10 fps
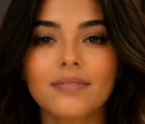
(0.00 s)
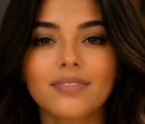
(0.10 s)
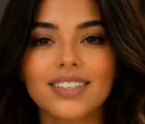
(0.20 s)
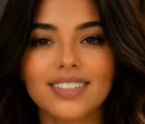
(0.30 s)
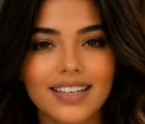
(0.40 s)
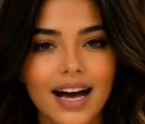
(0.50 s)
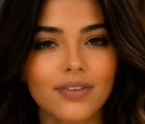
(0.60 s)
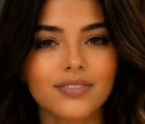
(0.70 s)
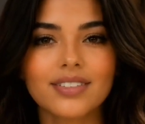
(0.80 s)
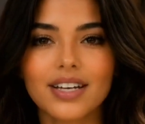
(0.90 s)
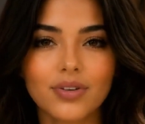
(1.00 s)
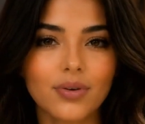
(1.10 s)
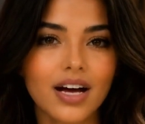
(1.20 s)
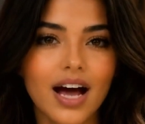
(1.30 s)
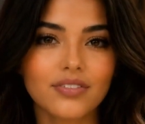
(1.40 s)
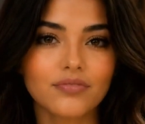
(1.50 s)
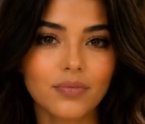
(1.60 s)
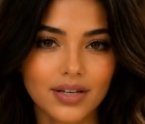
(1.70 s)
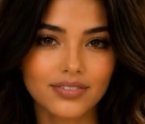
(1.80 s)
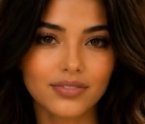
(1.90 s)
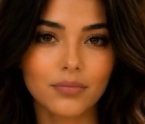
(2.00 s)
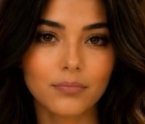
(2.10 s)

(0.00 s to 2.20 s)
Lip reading: if this sounds like your kind of puzzle,